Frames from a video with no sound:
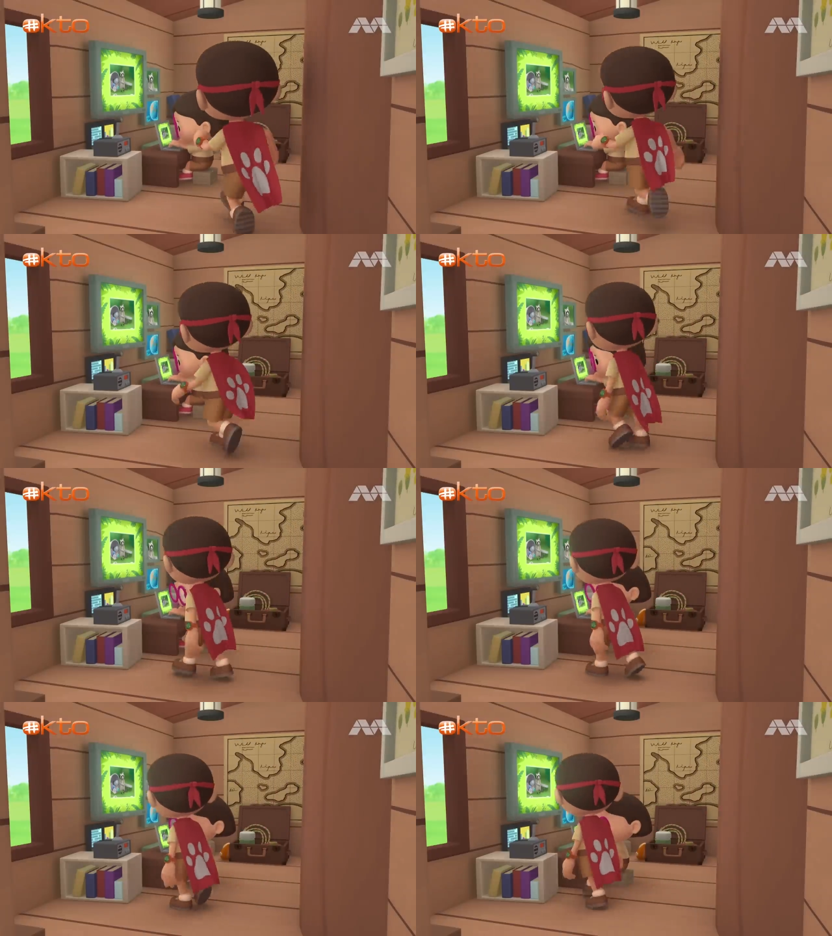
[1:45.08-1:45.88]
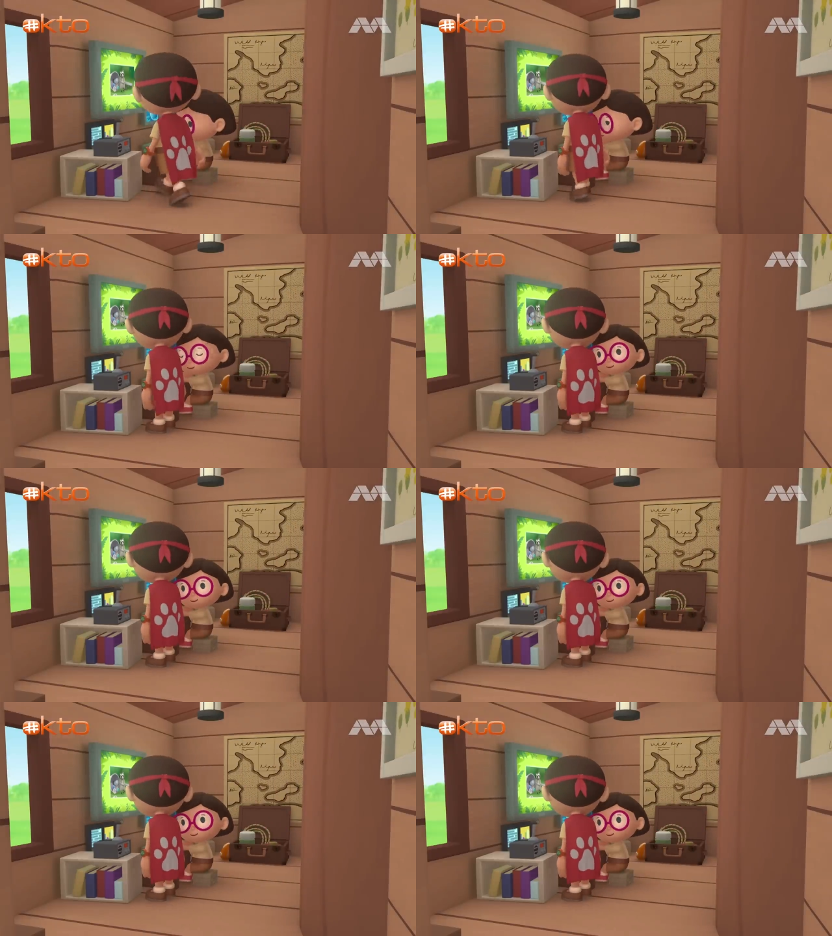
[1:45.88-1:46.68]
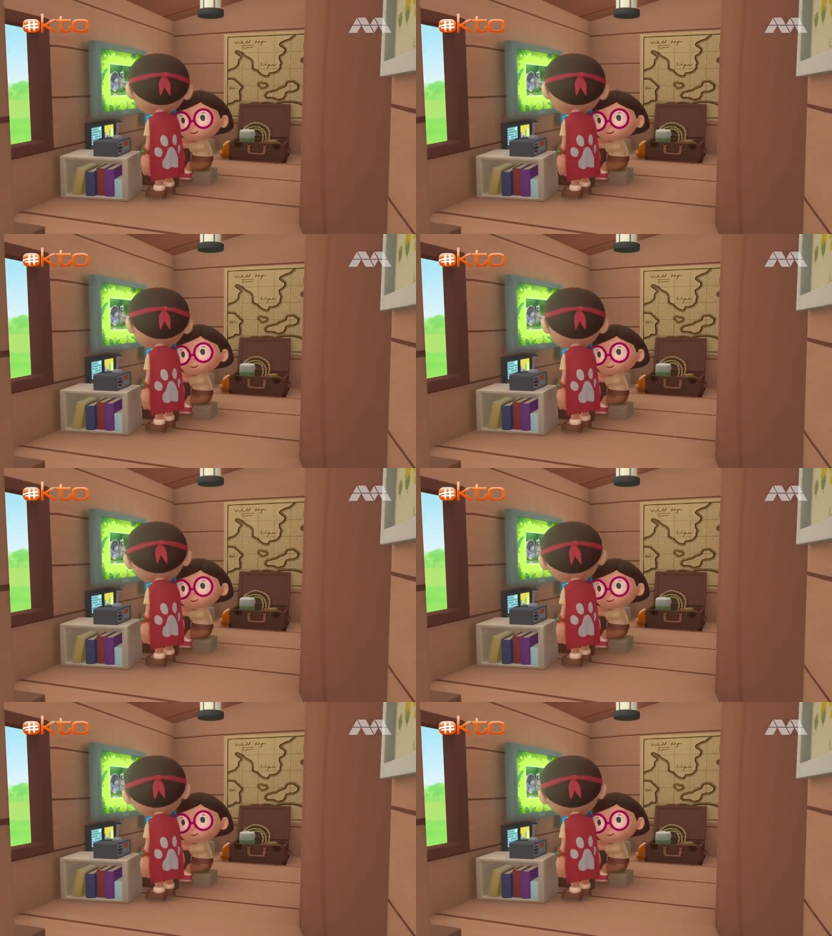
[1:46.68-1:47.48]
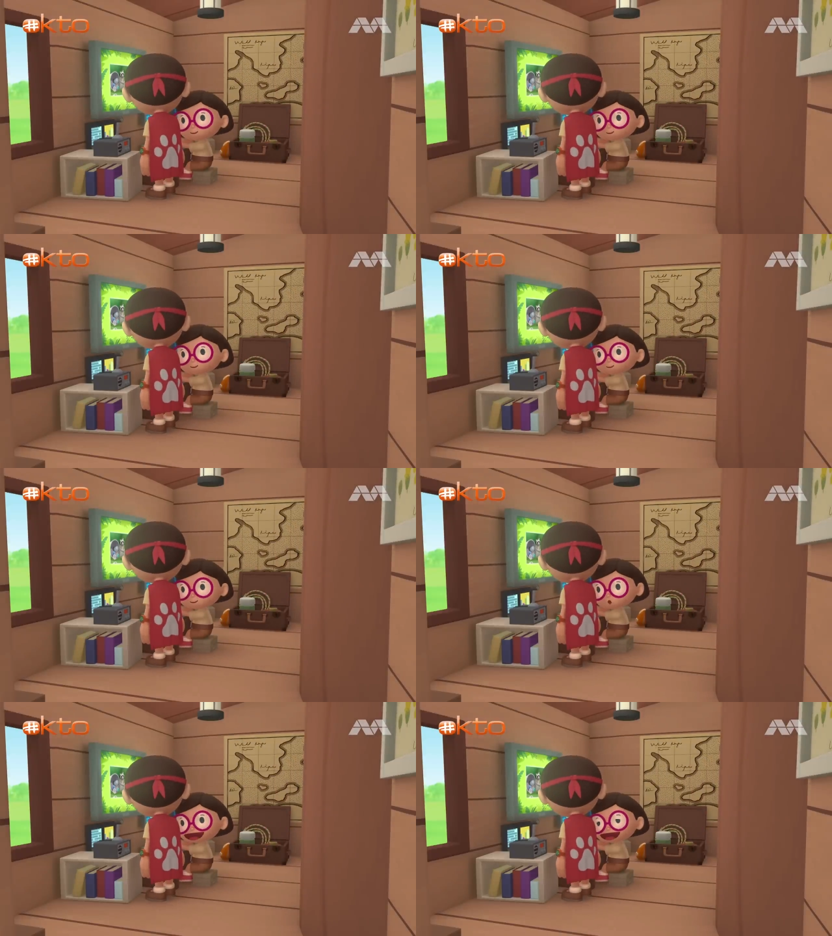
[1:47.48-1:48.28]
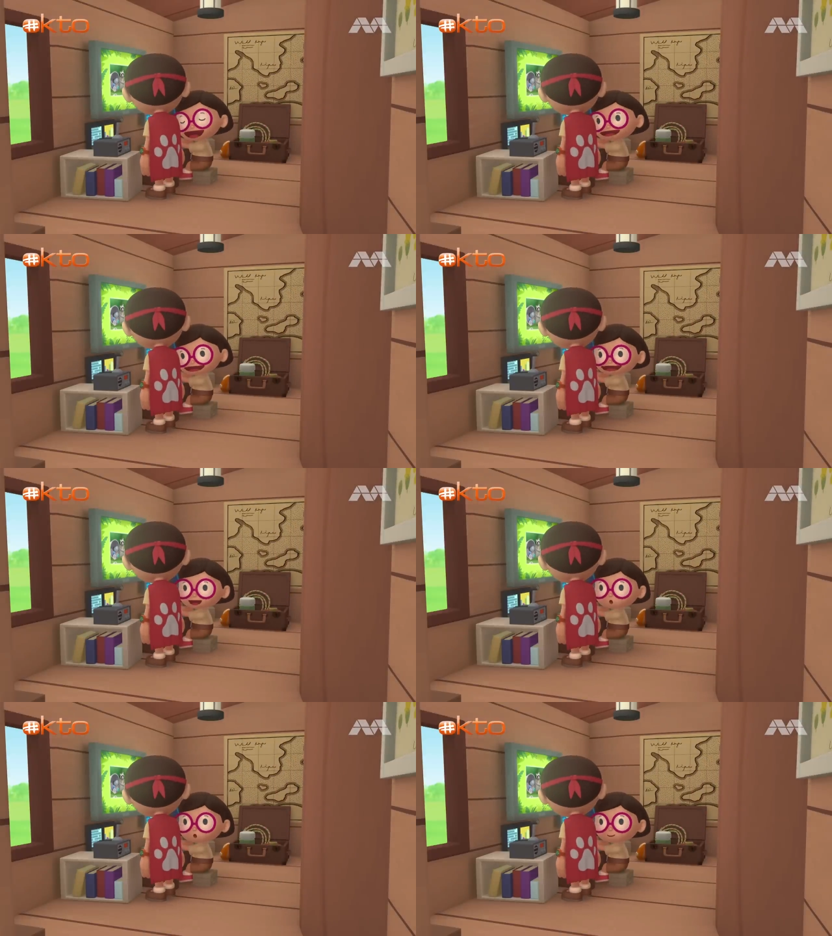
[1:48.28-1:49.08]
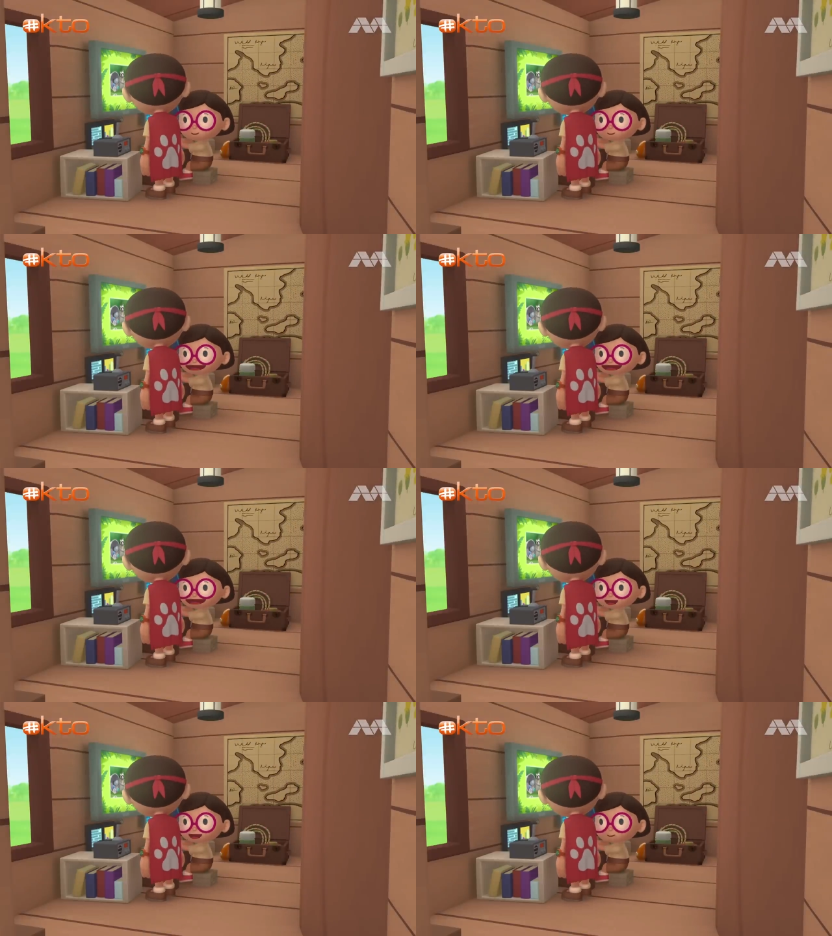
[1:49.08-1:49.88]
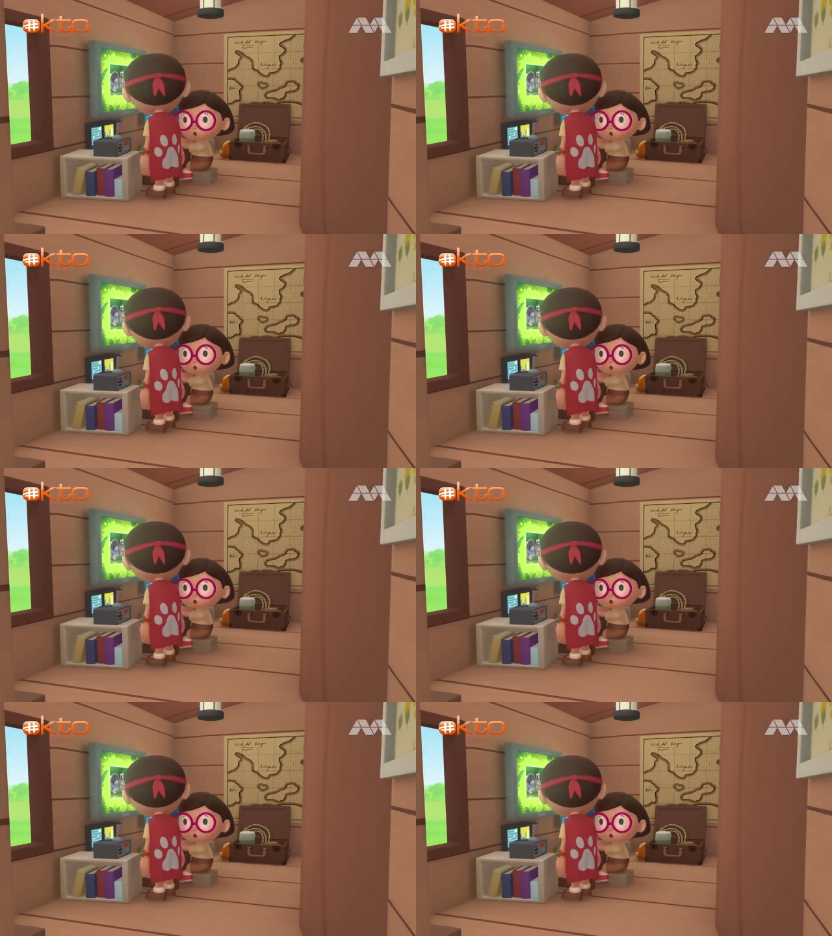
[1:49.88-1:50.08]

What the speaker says: [unreadable: no face in view]